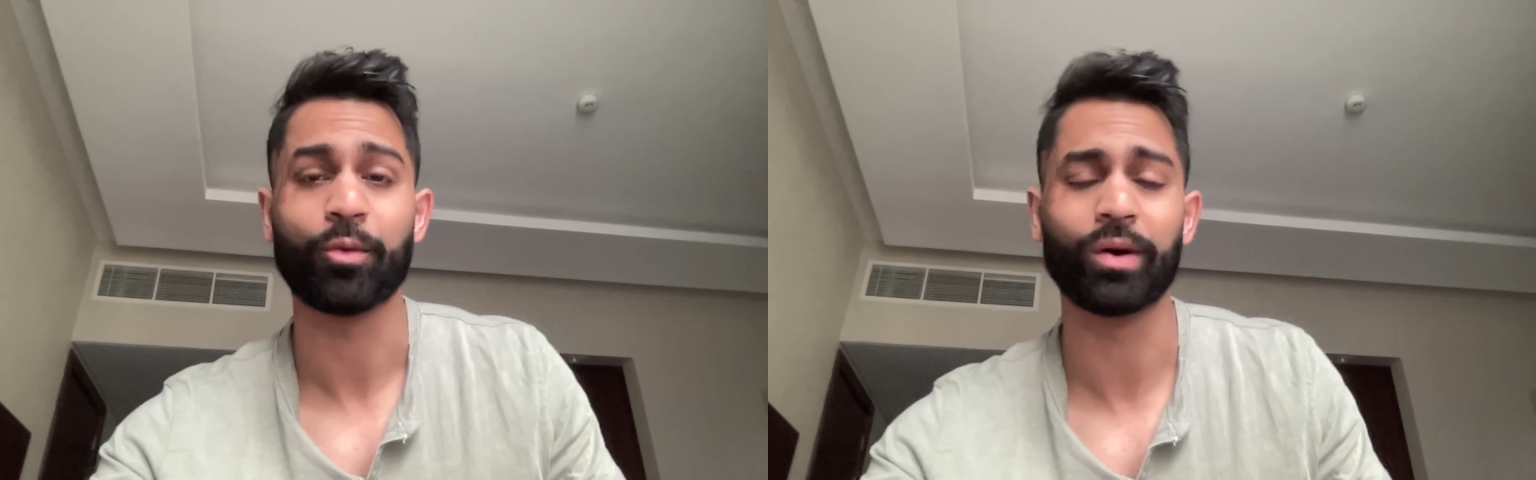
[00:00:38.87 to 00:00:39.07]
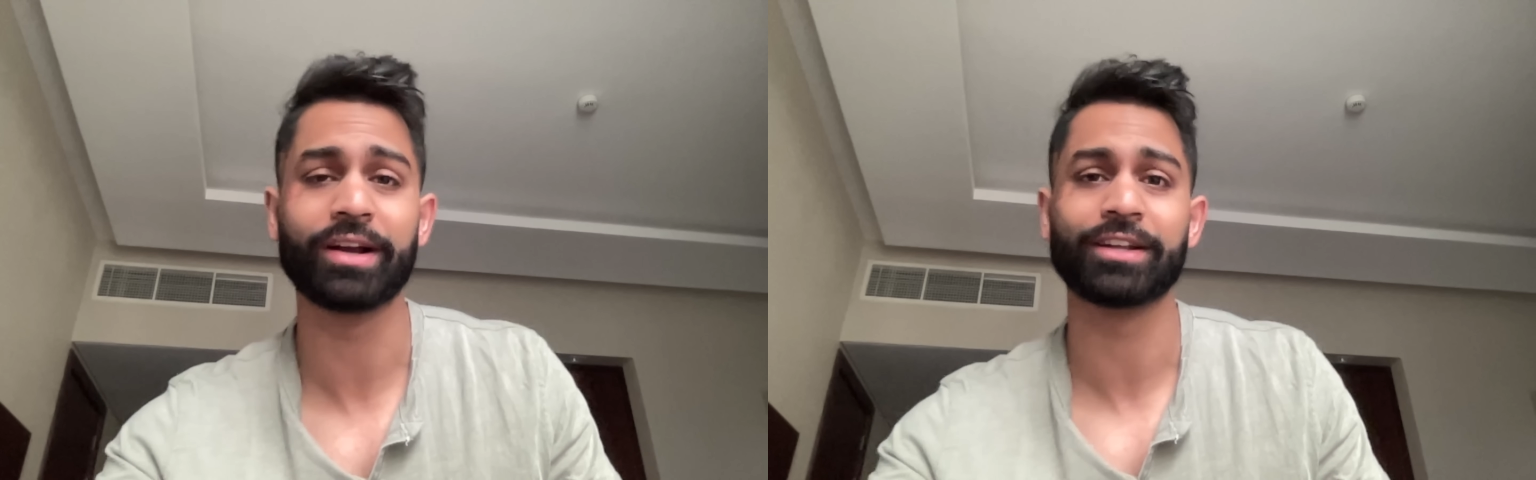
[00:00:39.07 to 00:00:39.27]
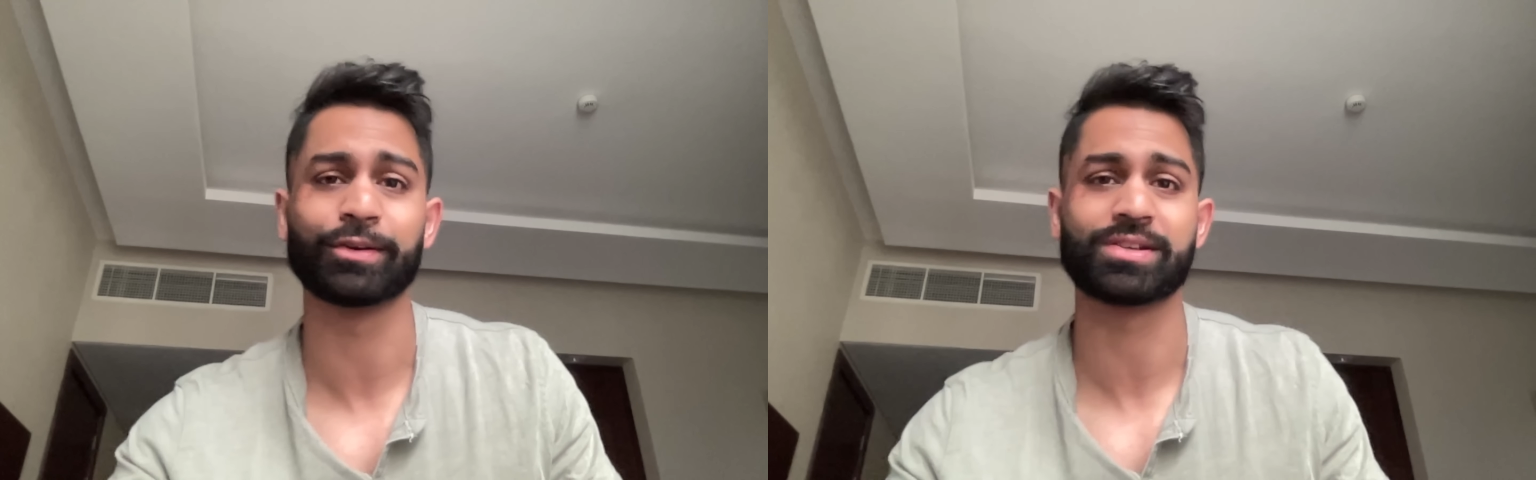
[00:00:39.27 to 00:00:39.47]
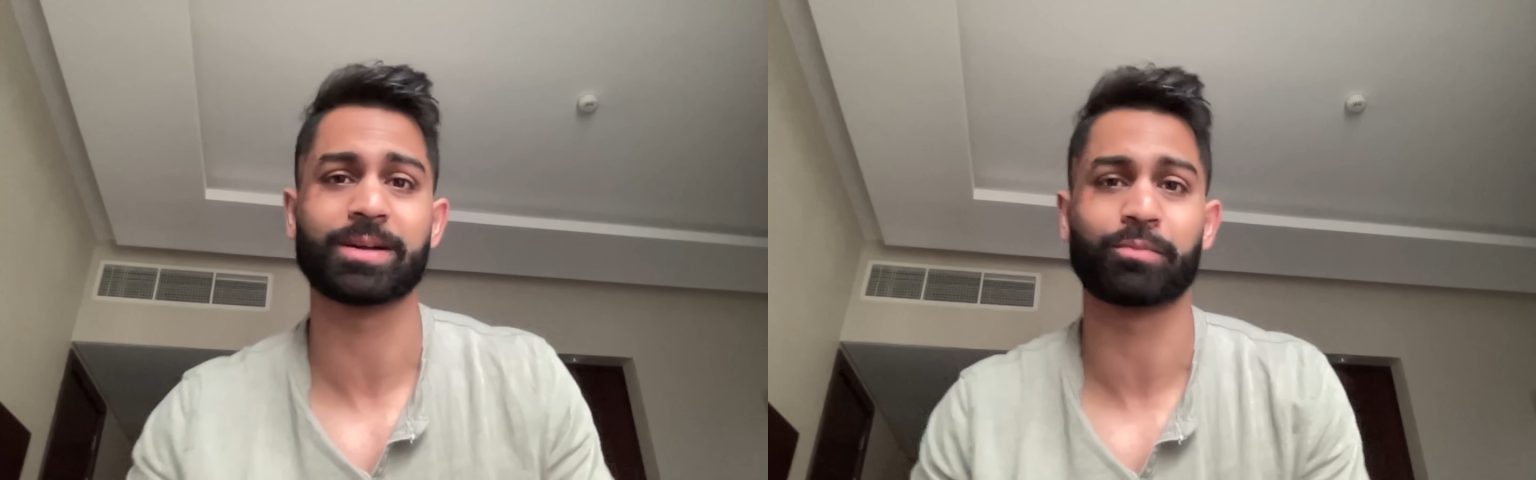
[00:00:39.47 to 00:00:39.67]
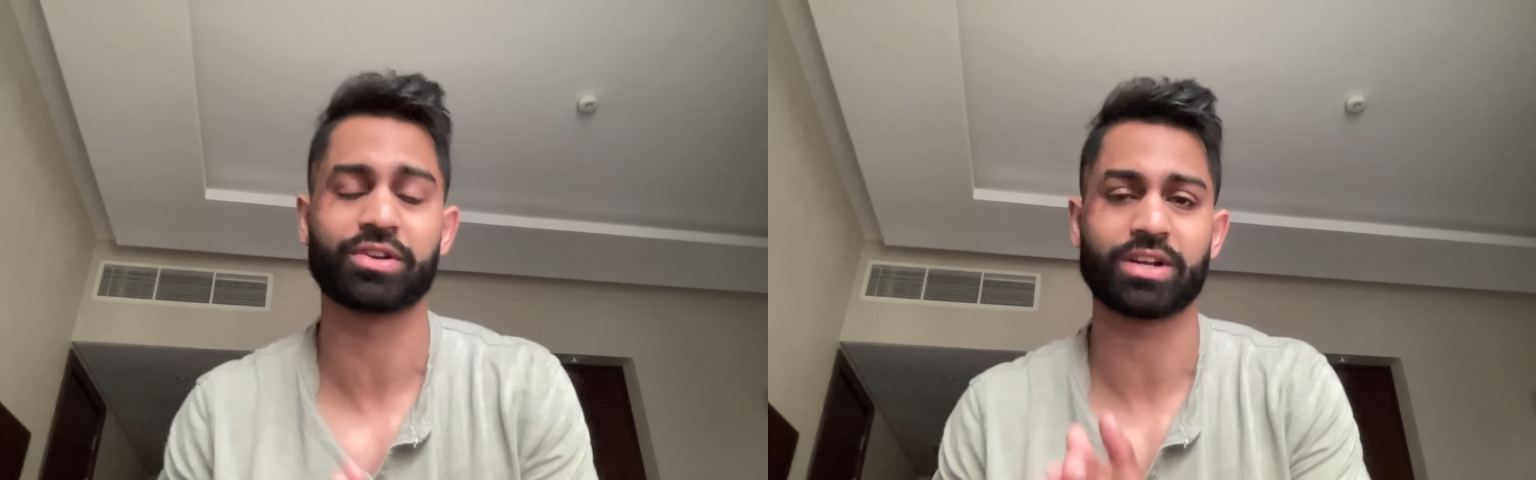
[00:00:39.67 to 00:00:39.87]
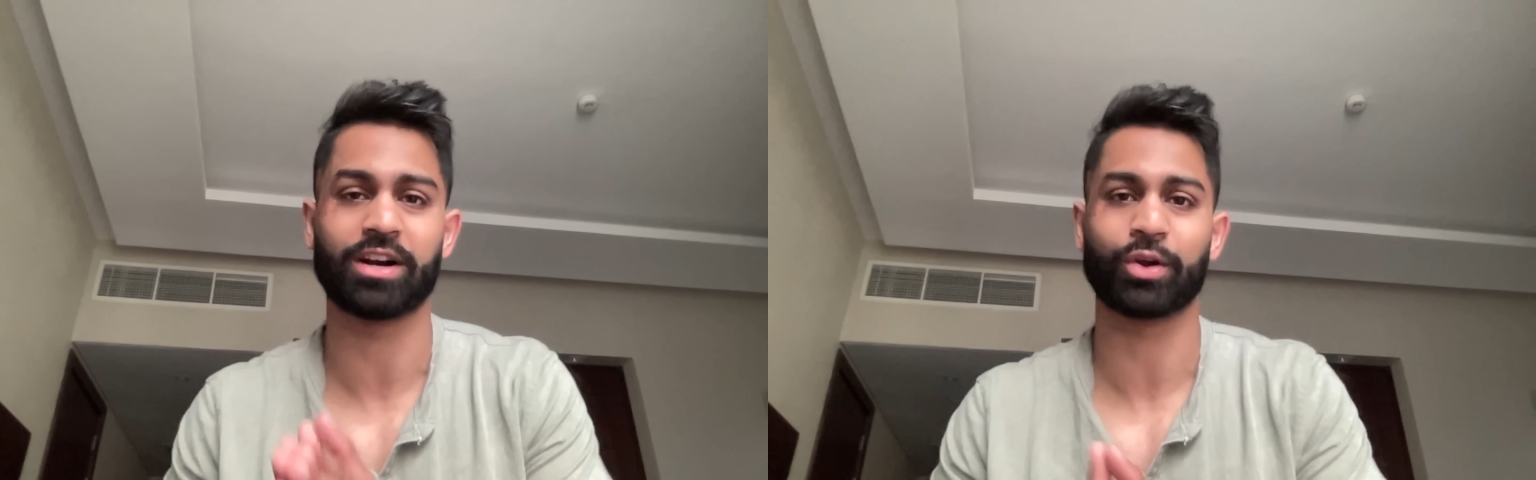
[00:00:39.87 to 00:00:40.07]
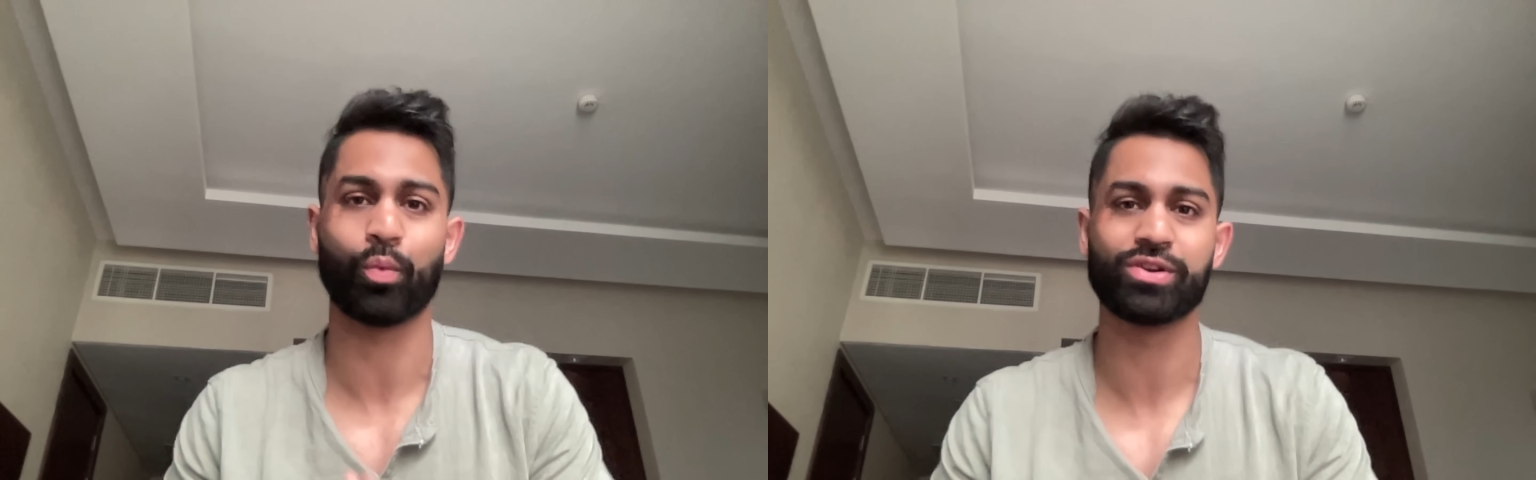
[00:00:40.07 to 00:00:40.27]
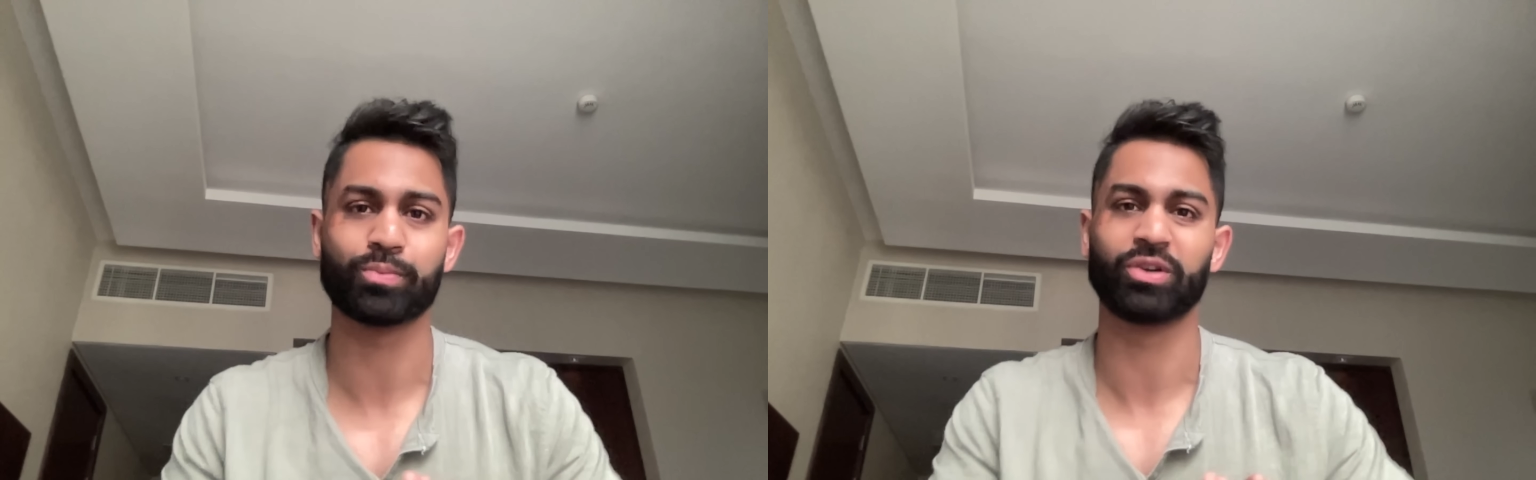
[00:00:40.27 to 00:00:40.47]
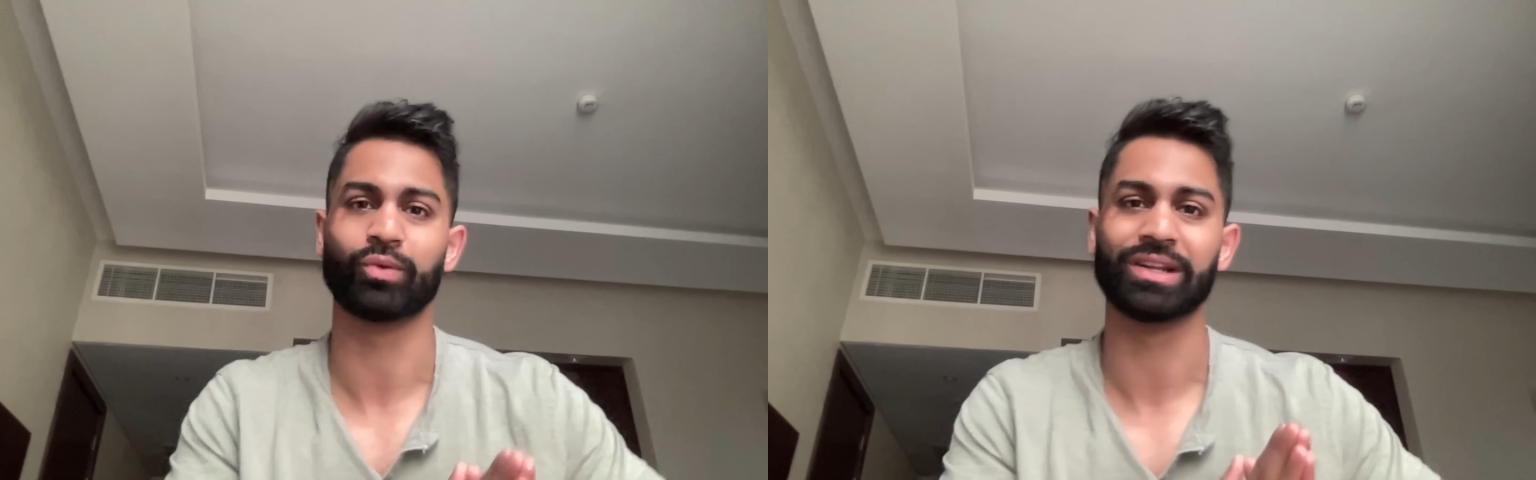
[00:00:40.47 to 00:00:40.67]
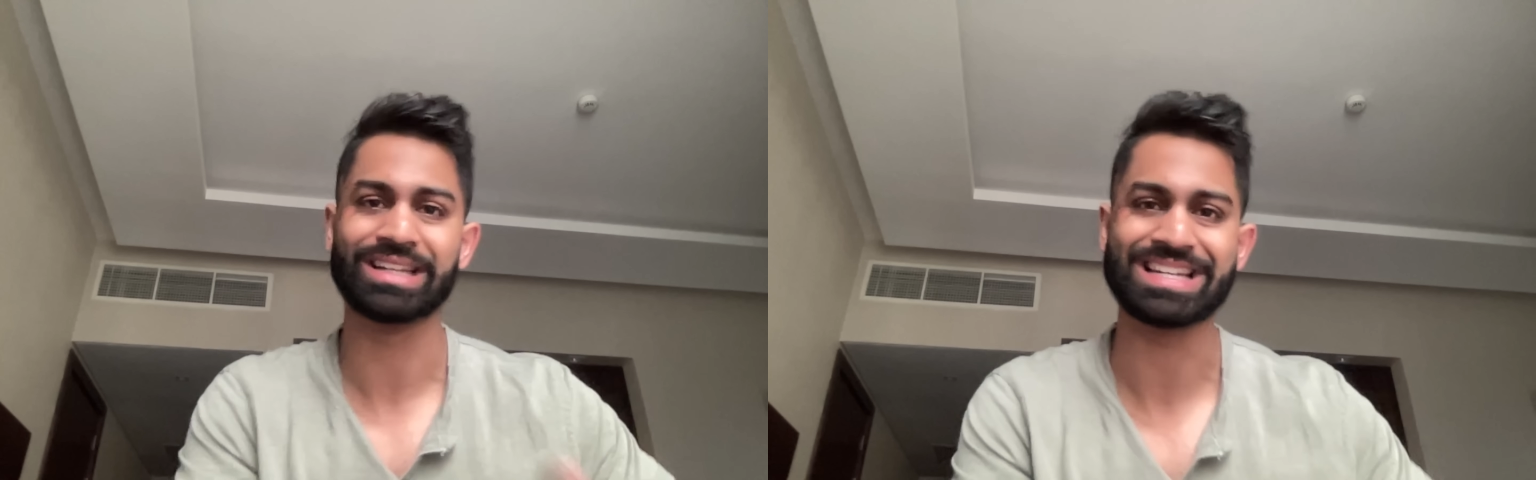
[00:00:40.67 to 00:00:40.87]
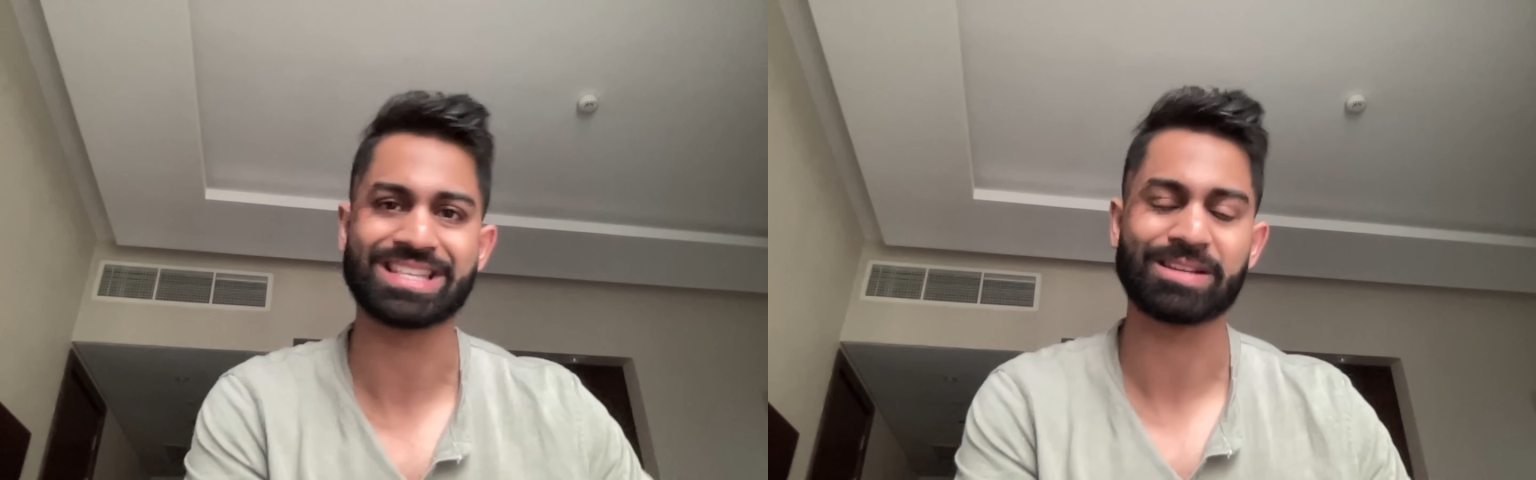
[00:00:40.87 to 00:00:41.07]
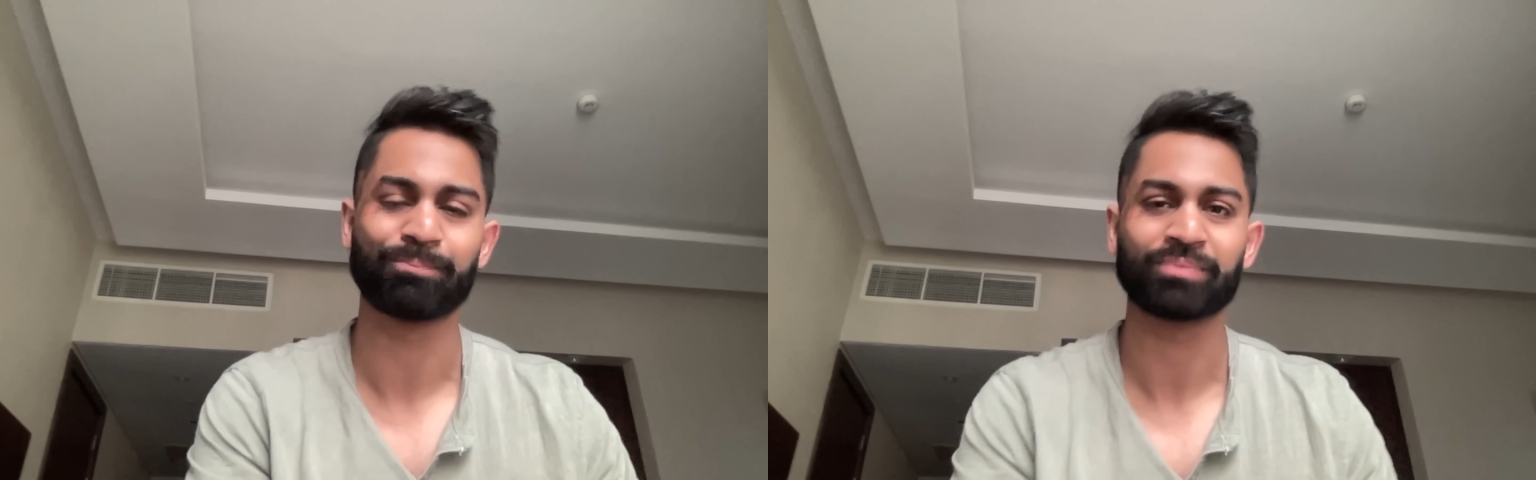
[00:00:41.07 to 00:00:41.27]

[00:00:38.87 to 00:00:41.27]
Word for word: when those numbers are going to be released.